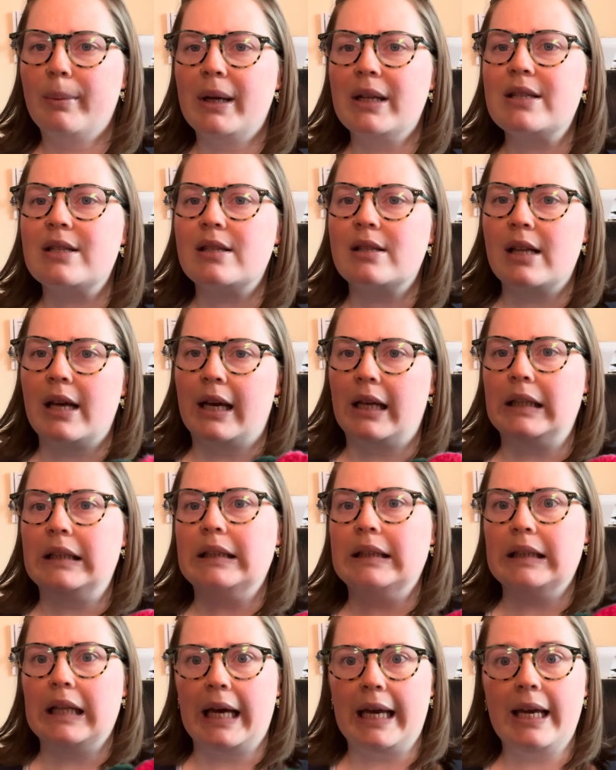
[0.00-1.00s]
It's like
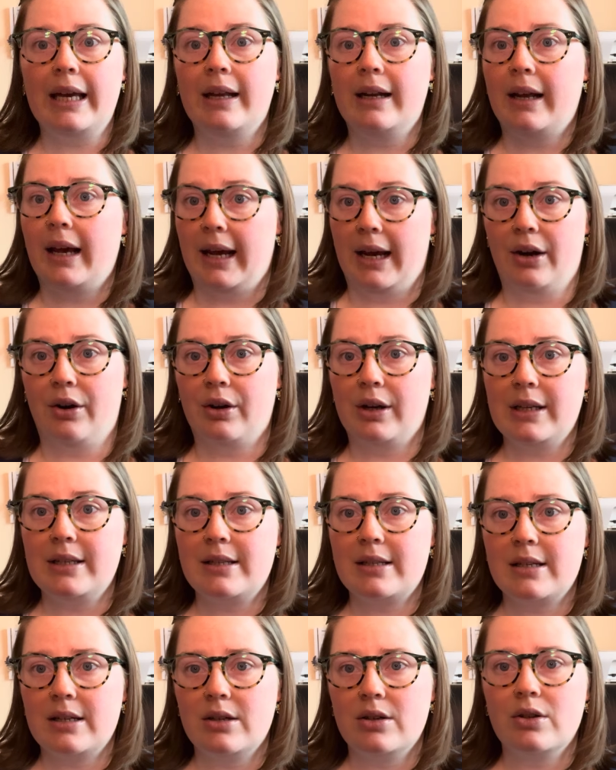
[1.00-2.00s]
light and airy
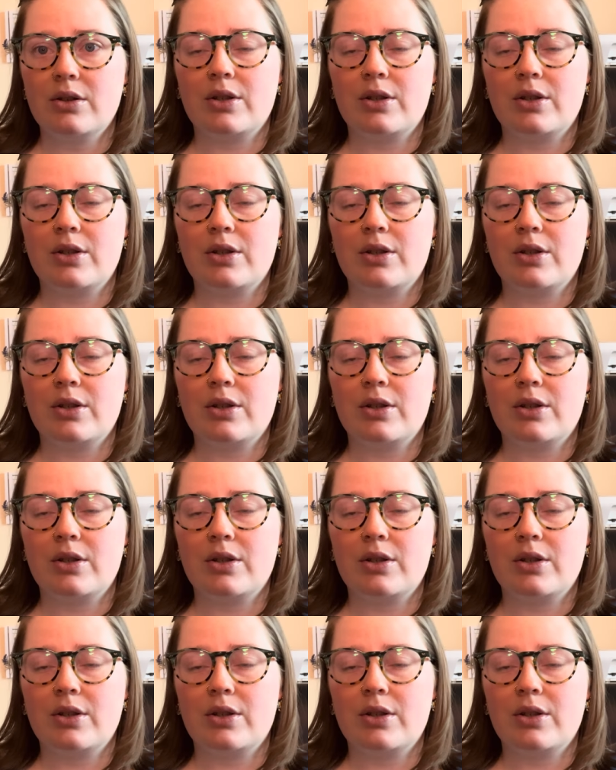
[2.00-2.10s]
still.